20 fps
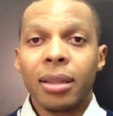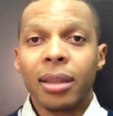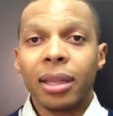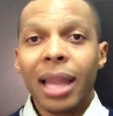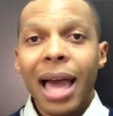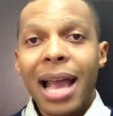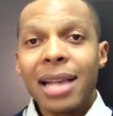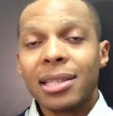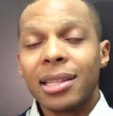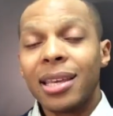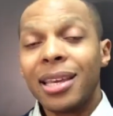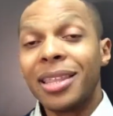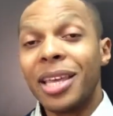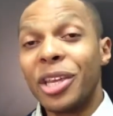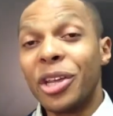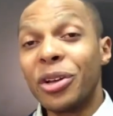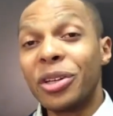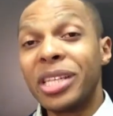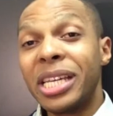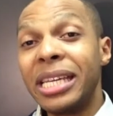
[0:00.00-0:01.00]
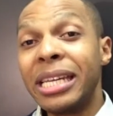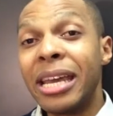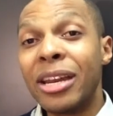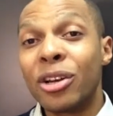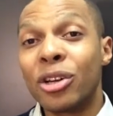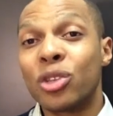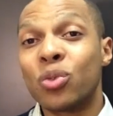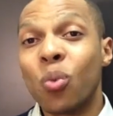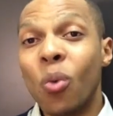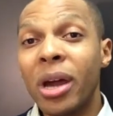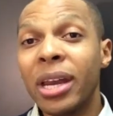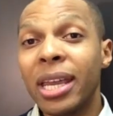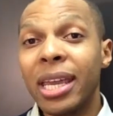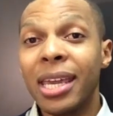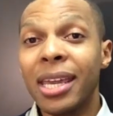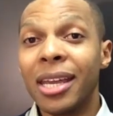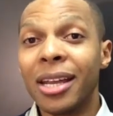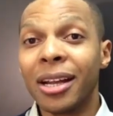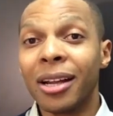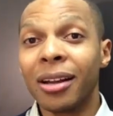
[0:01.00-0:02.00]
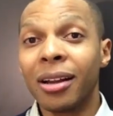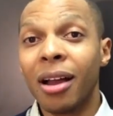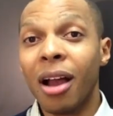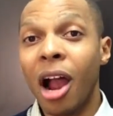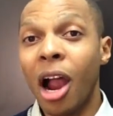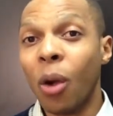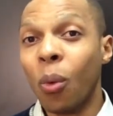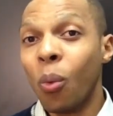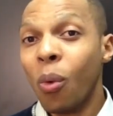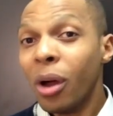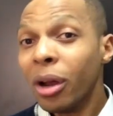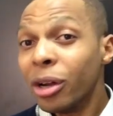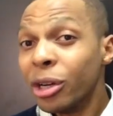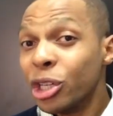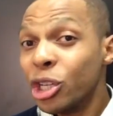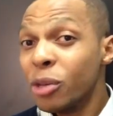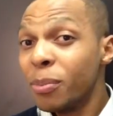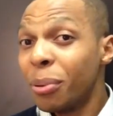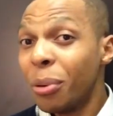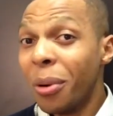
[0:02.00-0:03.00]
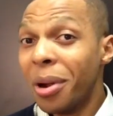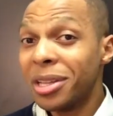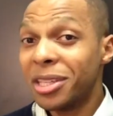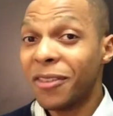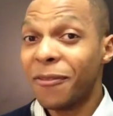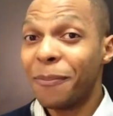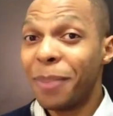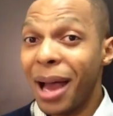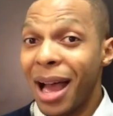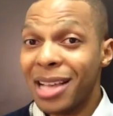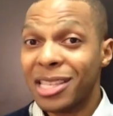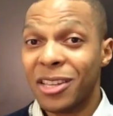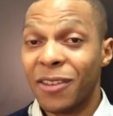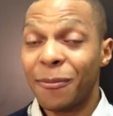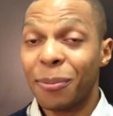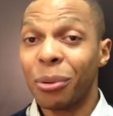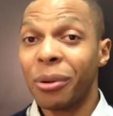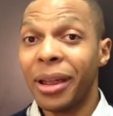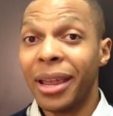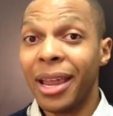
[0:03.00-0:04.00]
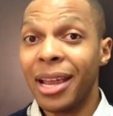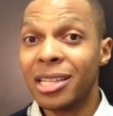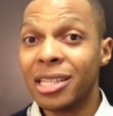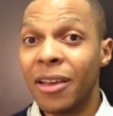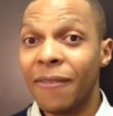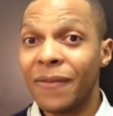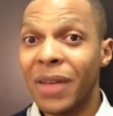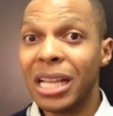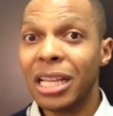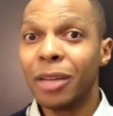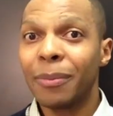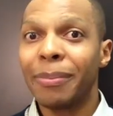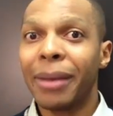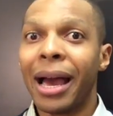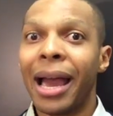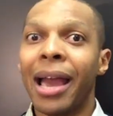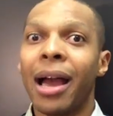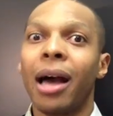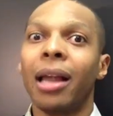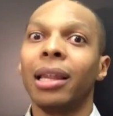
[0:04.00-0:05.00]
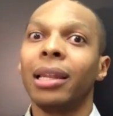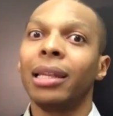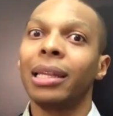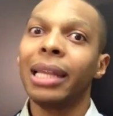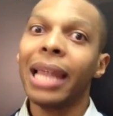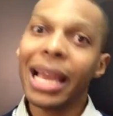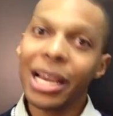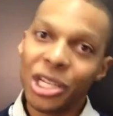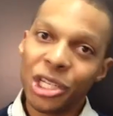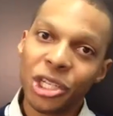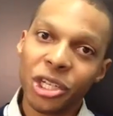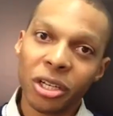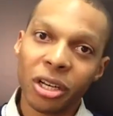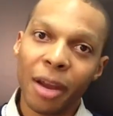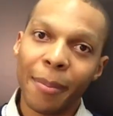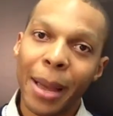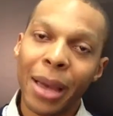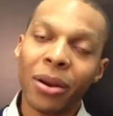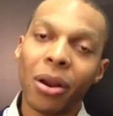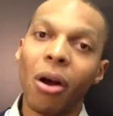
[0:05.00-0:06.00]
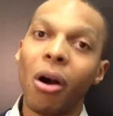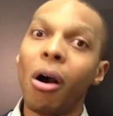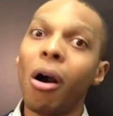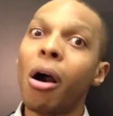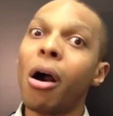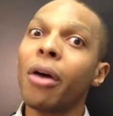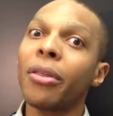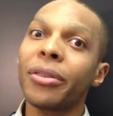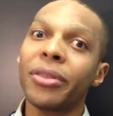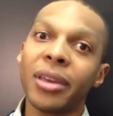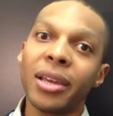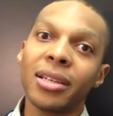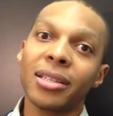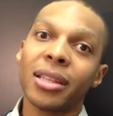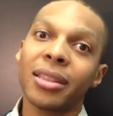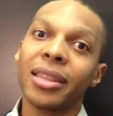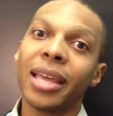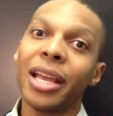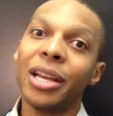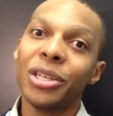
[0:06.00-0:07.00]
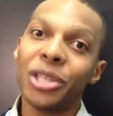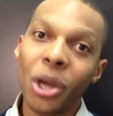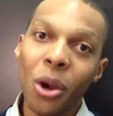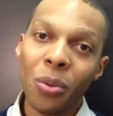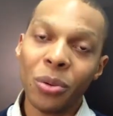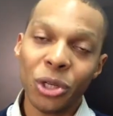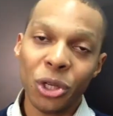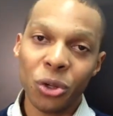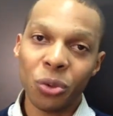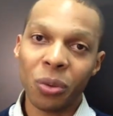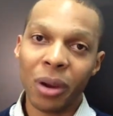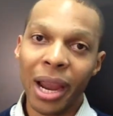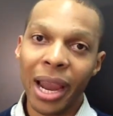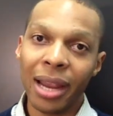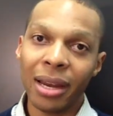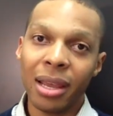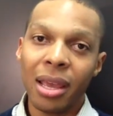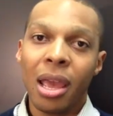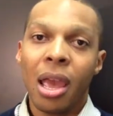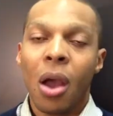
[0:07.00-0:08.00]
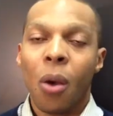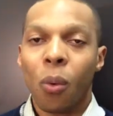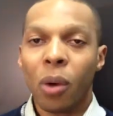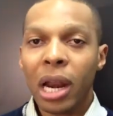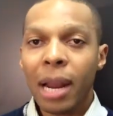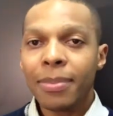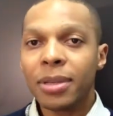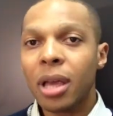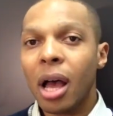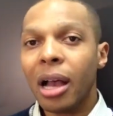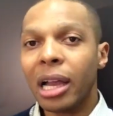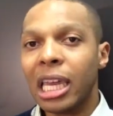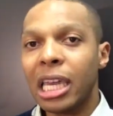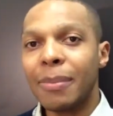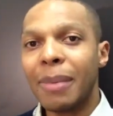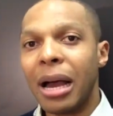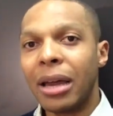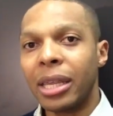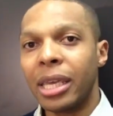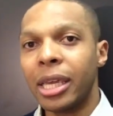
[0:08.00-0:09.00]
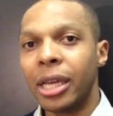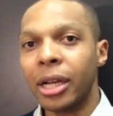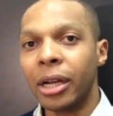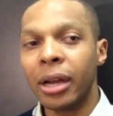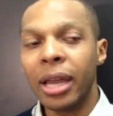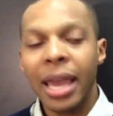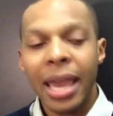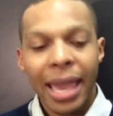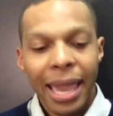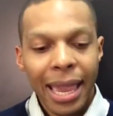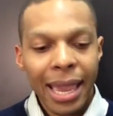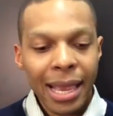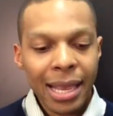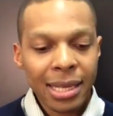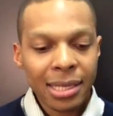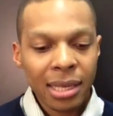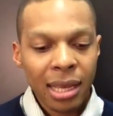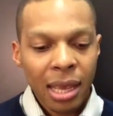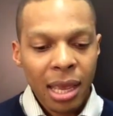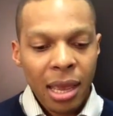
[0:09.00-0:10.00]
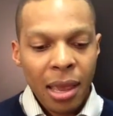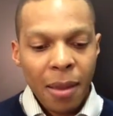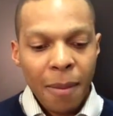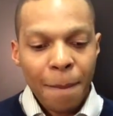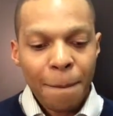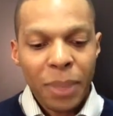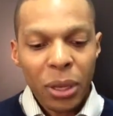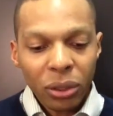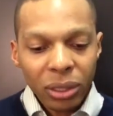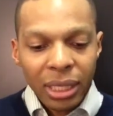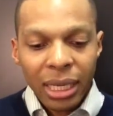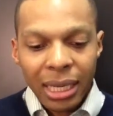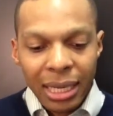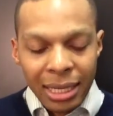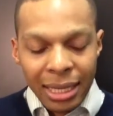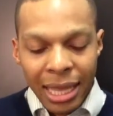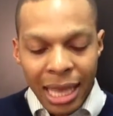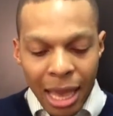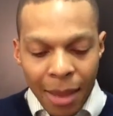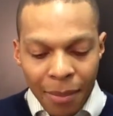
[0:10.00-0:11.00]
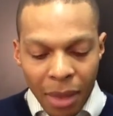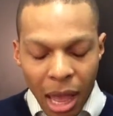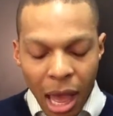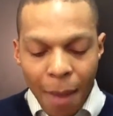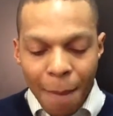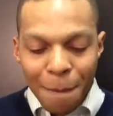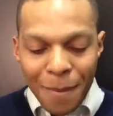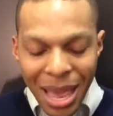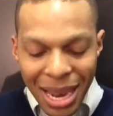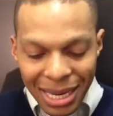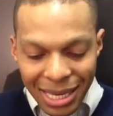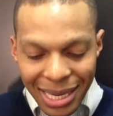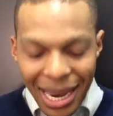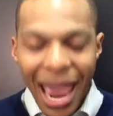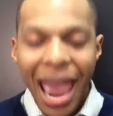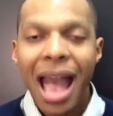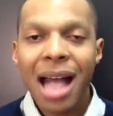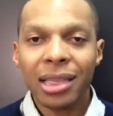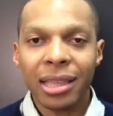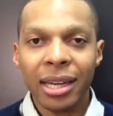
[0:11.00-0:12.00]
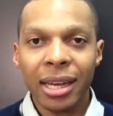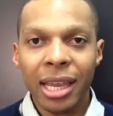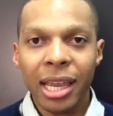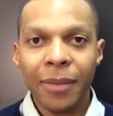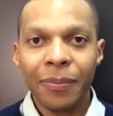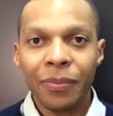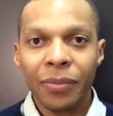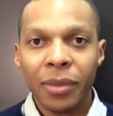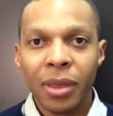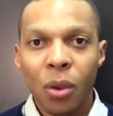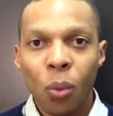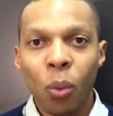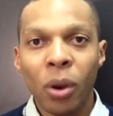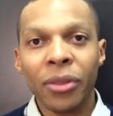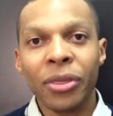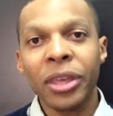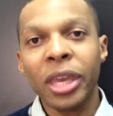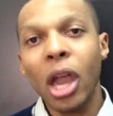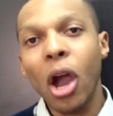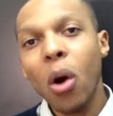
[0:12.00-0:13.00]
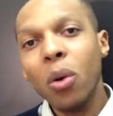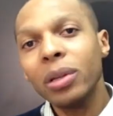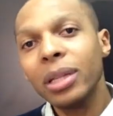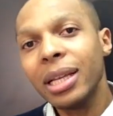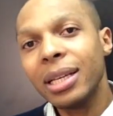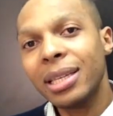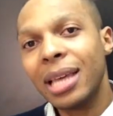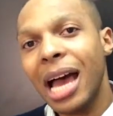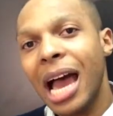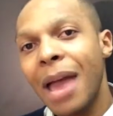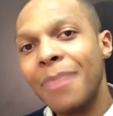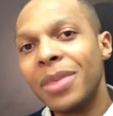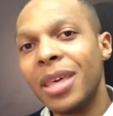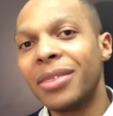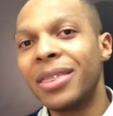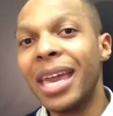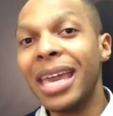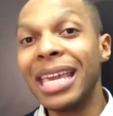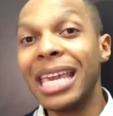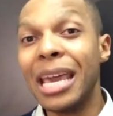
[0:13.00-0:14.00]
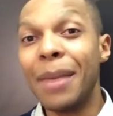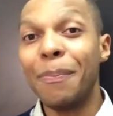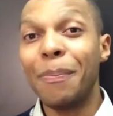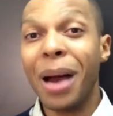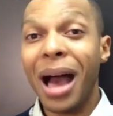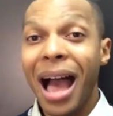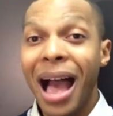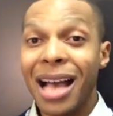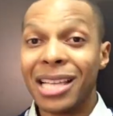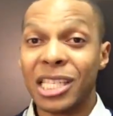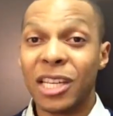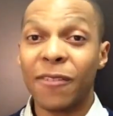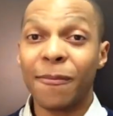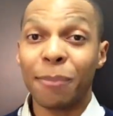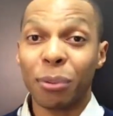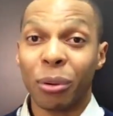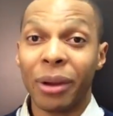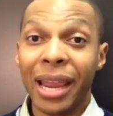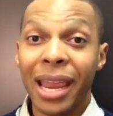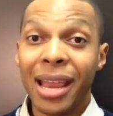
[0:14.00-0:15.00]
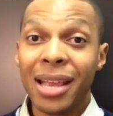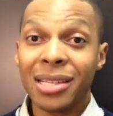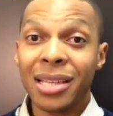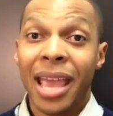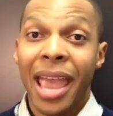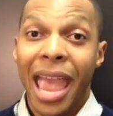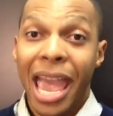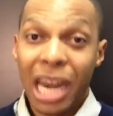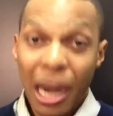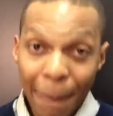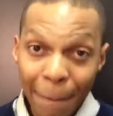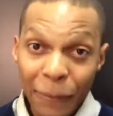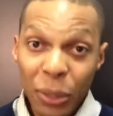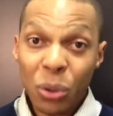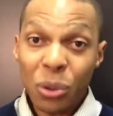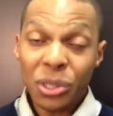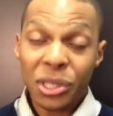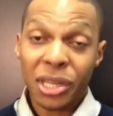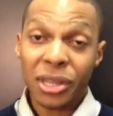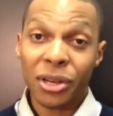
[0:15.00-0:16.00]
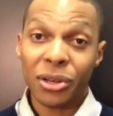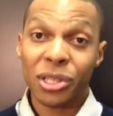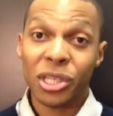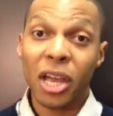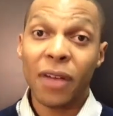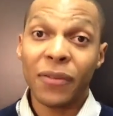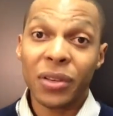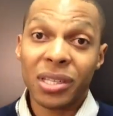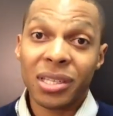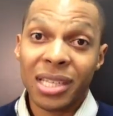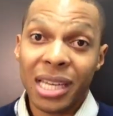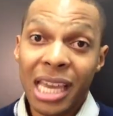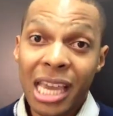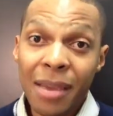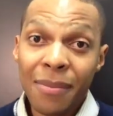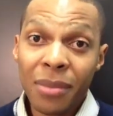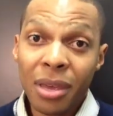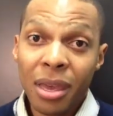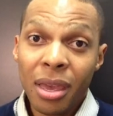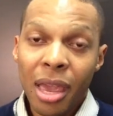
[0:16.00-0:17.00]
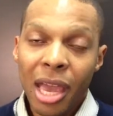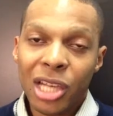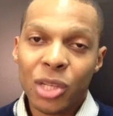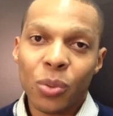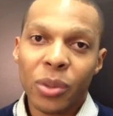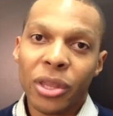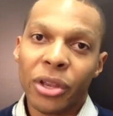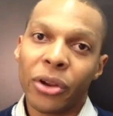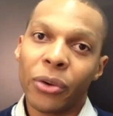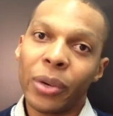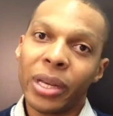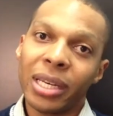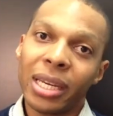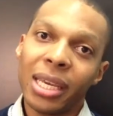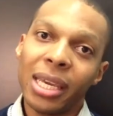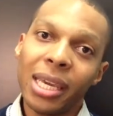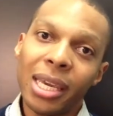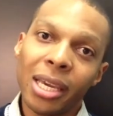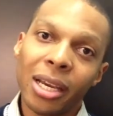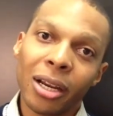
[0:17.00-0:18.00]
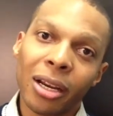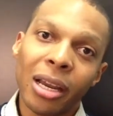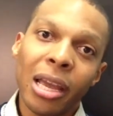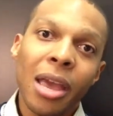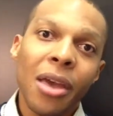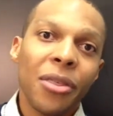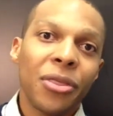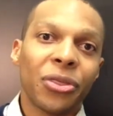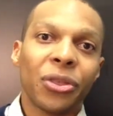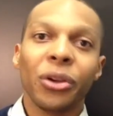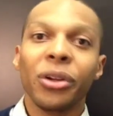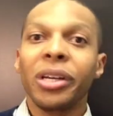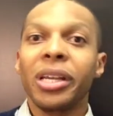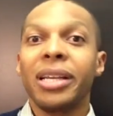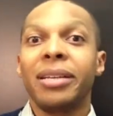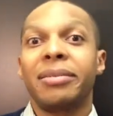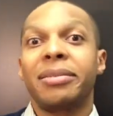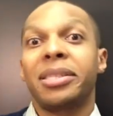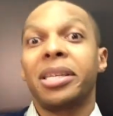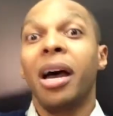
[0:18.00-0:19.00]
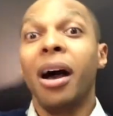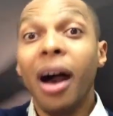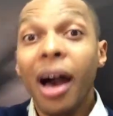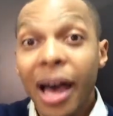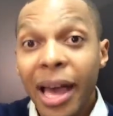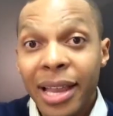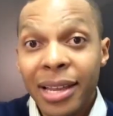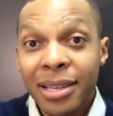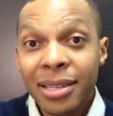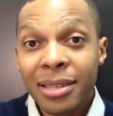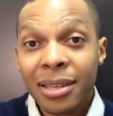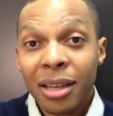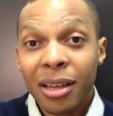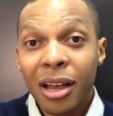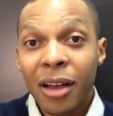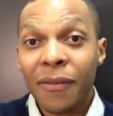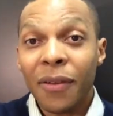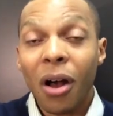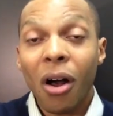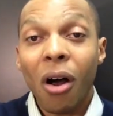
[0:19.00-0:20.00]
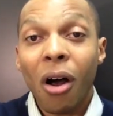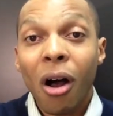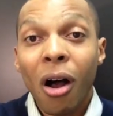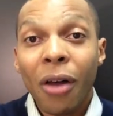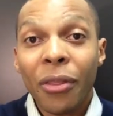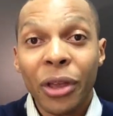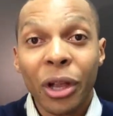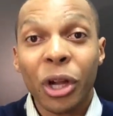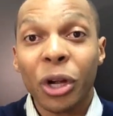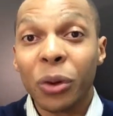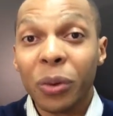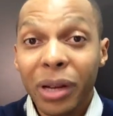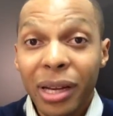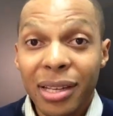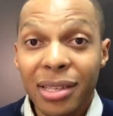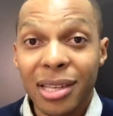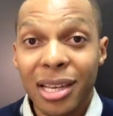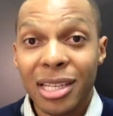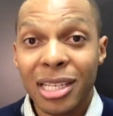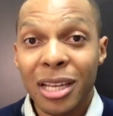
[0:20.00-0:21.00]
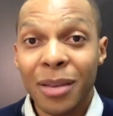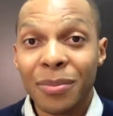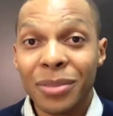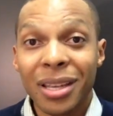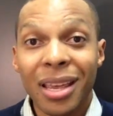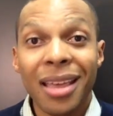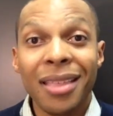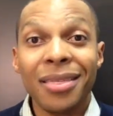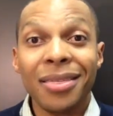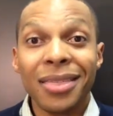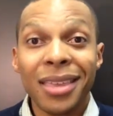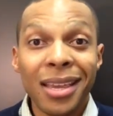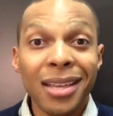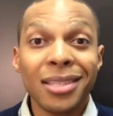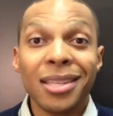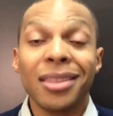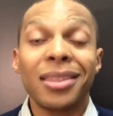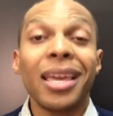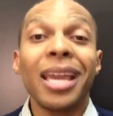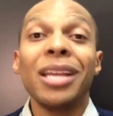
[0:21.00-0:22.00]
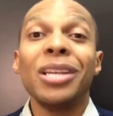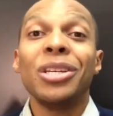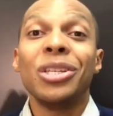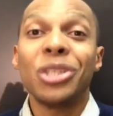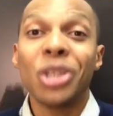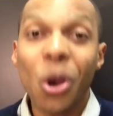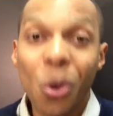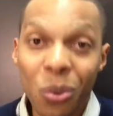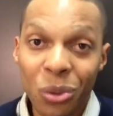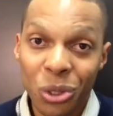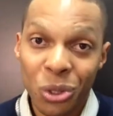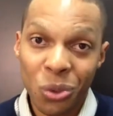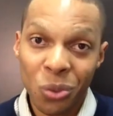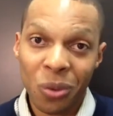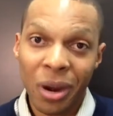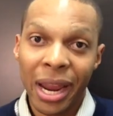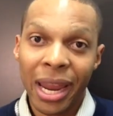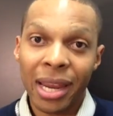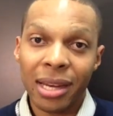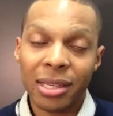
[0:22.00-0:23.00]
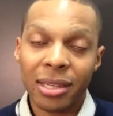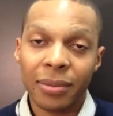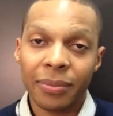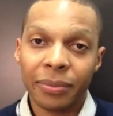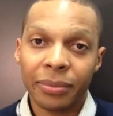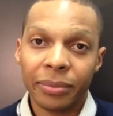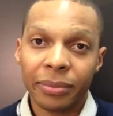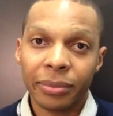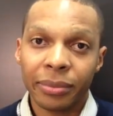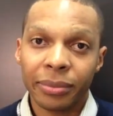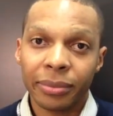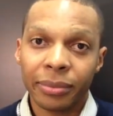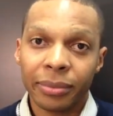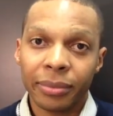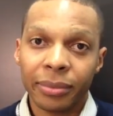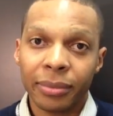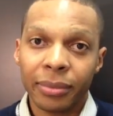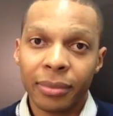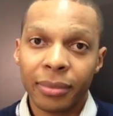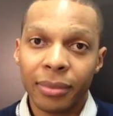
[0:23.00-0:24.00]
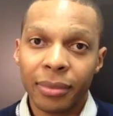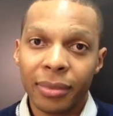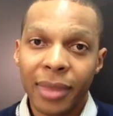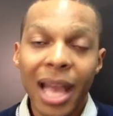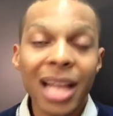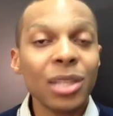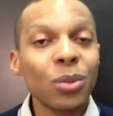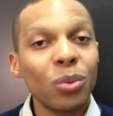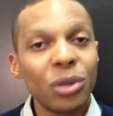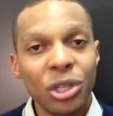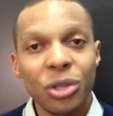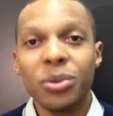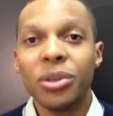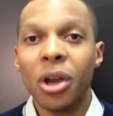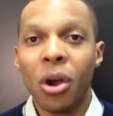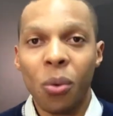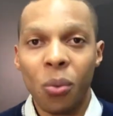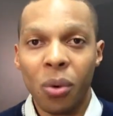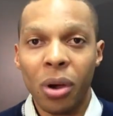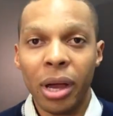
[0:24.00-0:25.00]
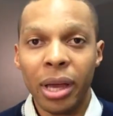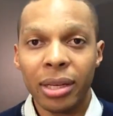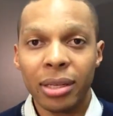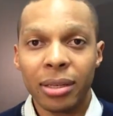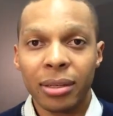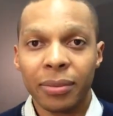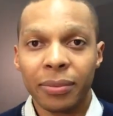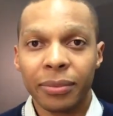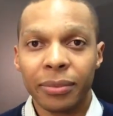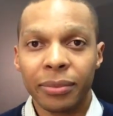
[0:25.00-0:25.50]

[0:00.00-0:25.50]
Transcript: the last thing that your teenagers want to hear are 1 or 2 points of positive praise followed by a lecture about all the things that they don't do right. What I'm talking about here is building in them a mentality where the only time that they get positive praise and a boost to their self-esteem is when they're going to hear 30 tons of all the criticisms and things that they don't do right. That's what you don't want.